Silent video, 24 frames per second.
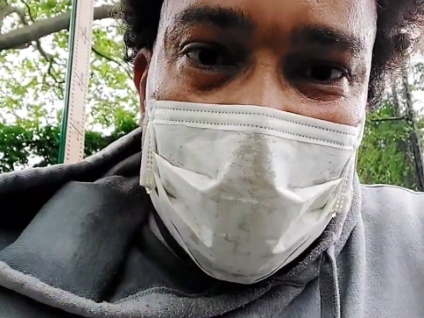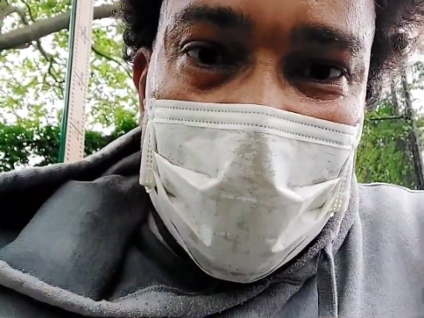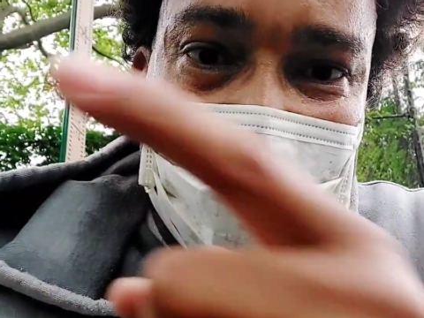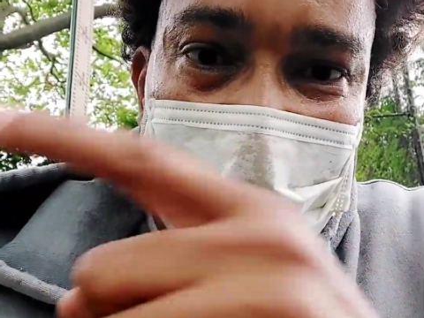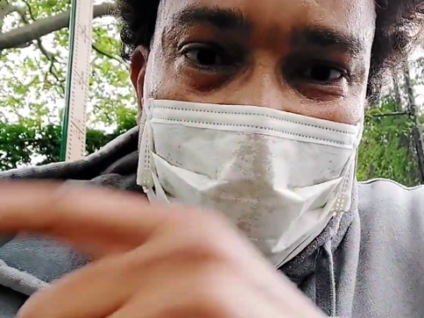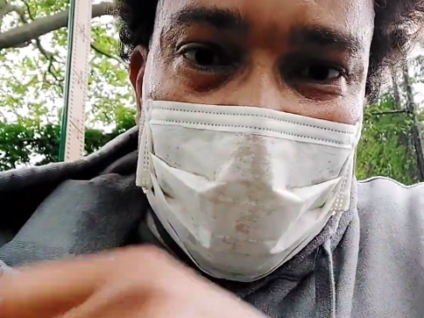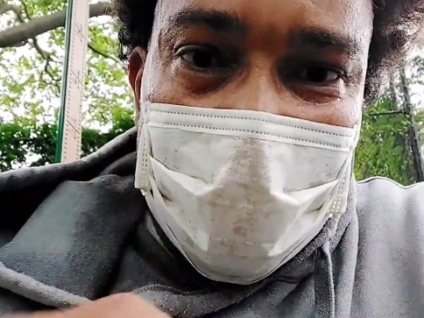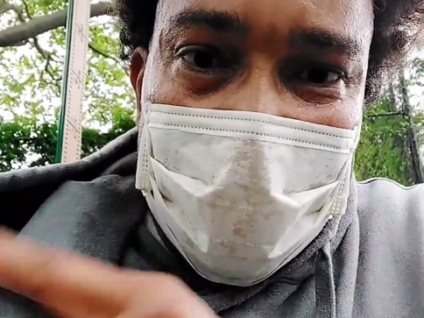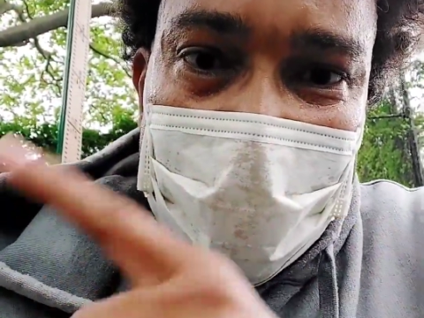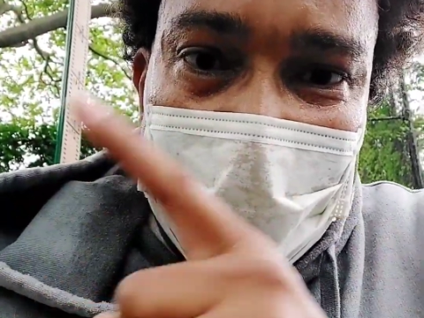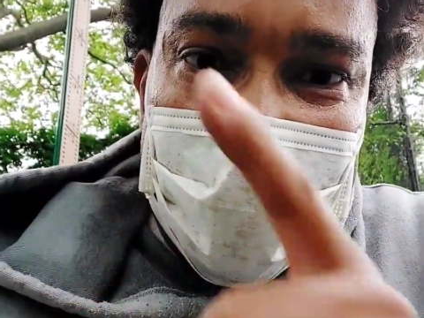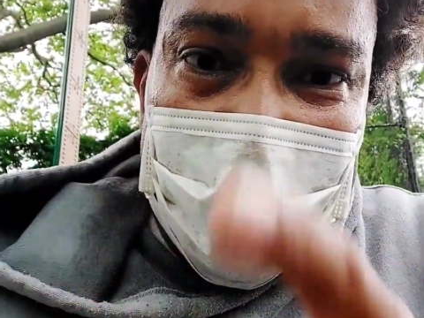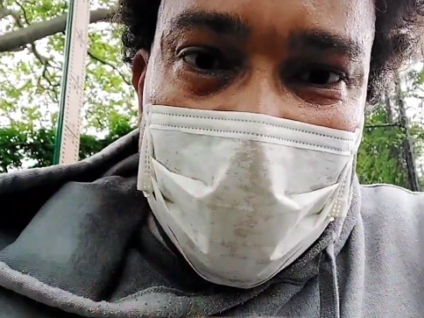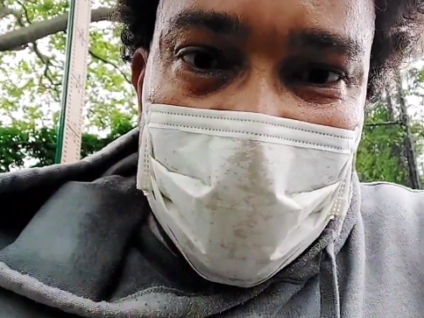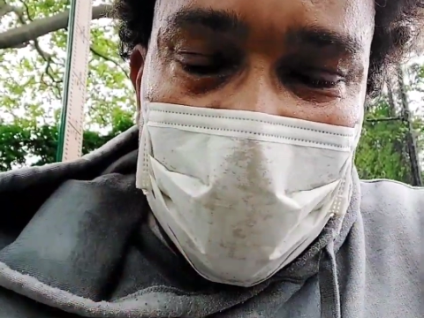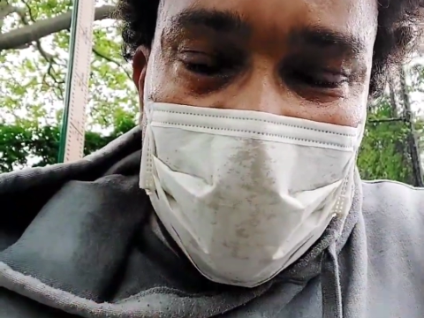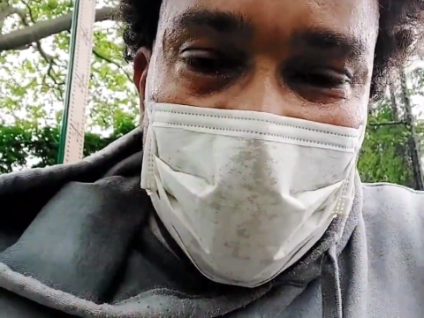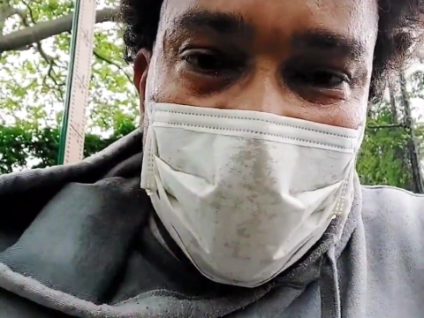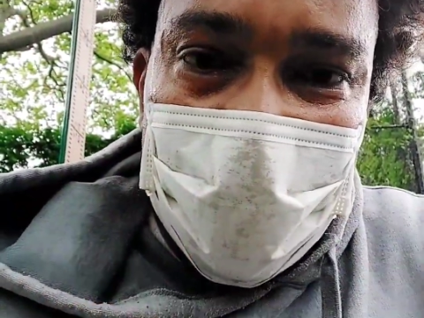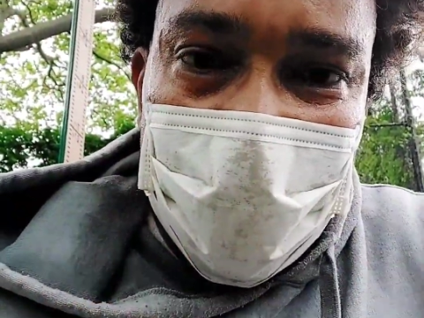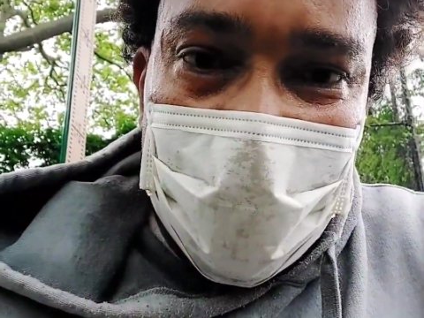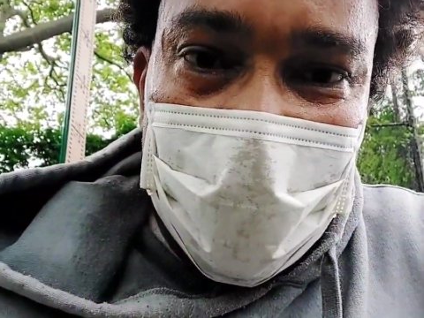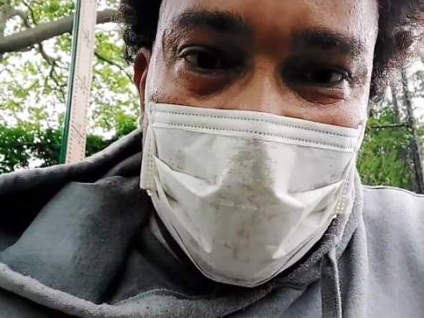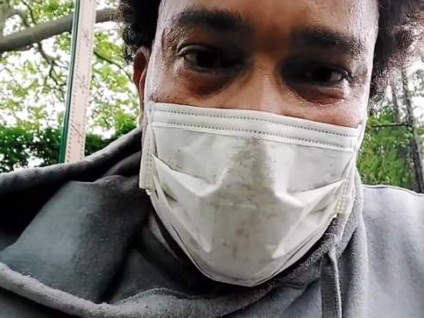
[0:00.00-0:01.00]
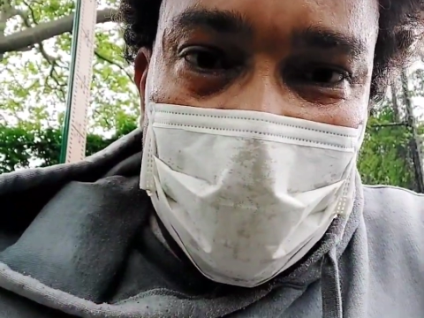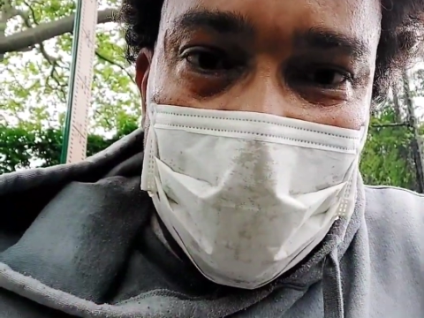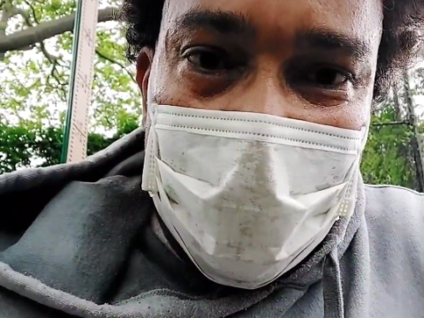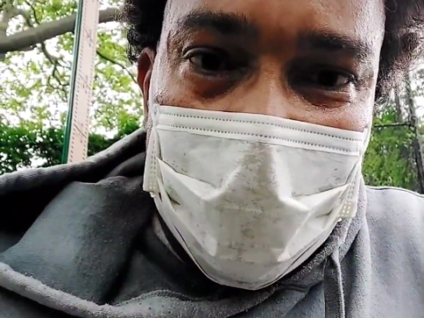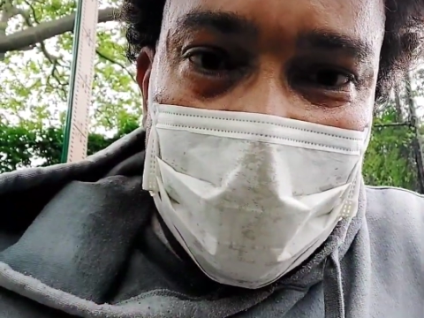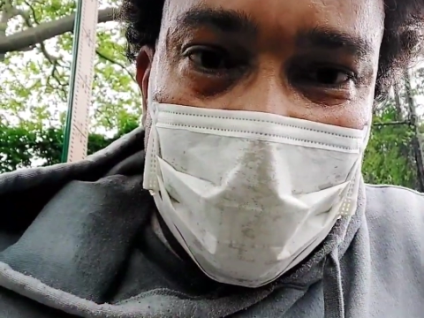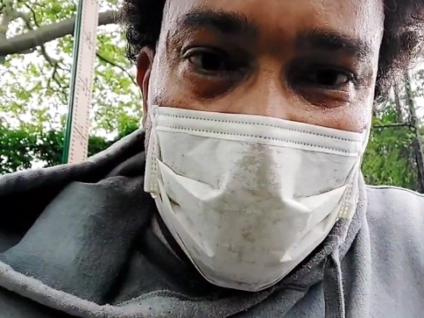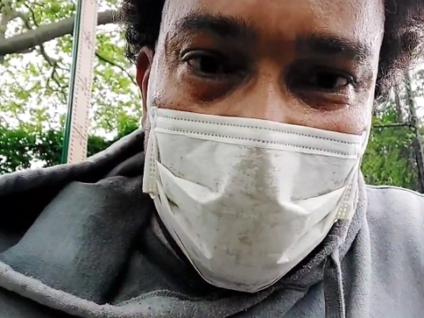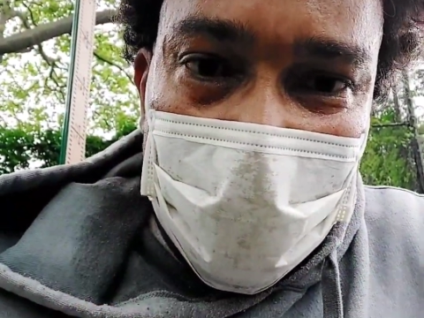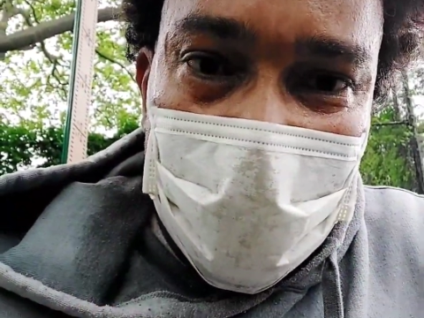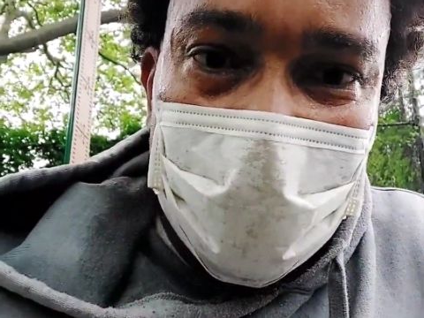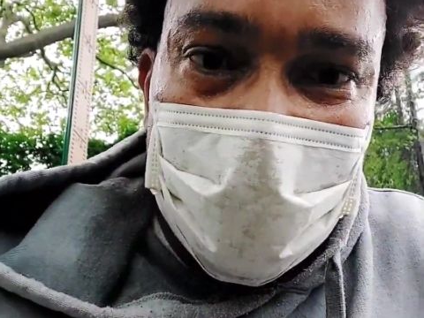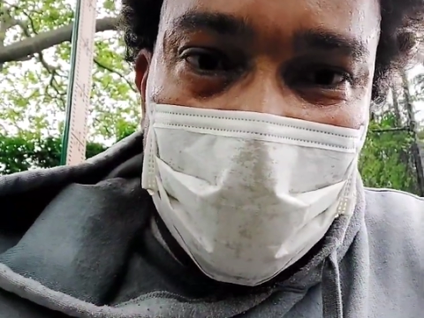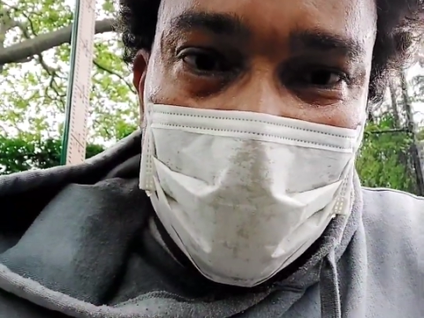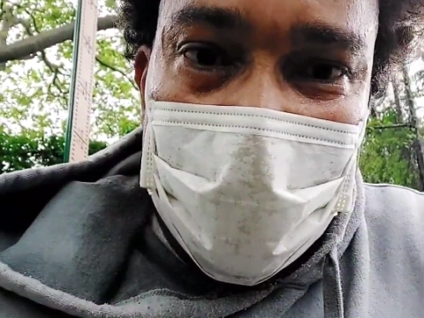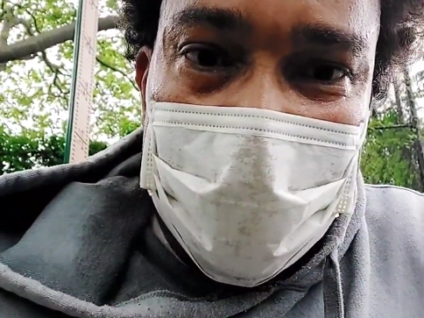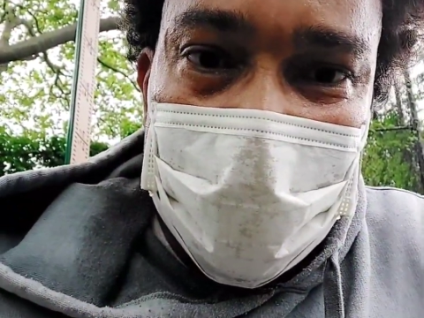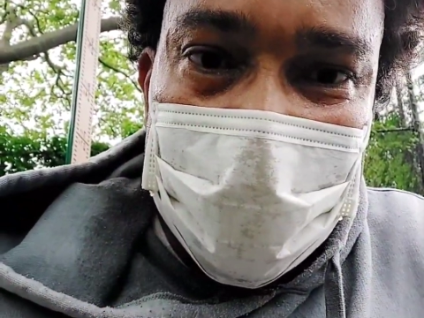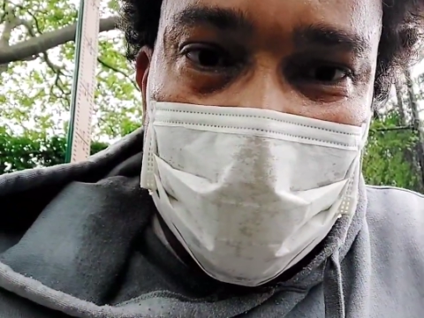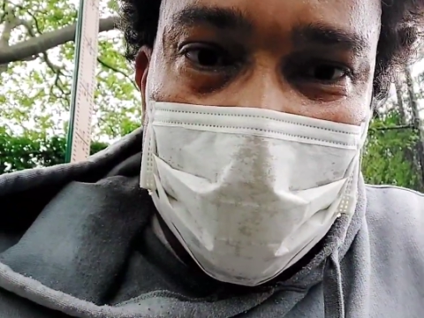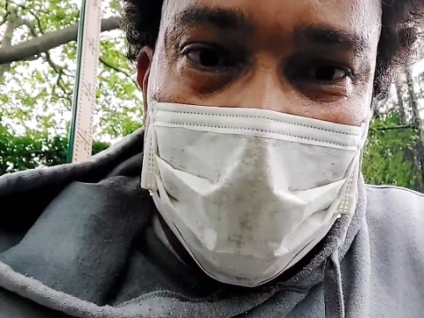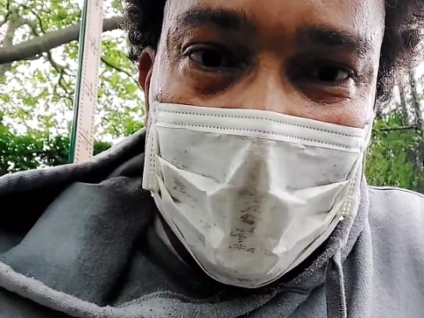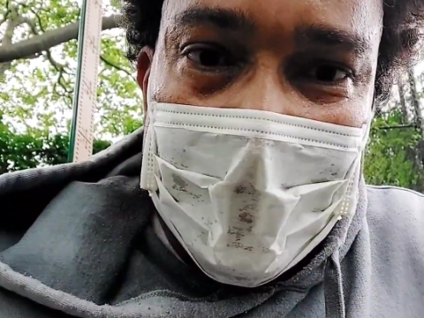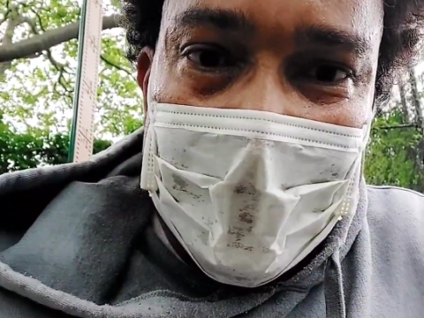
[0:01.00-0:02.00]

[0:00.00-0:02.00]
international countries.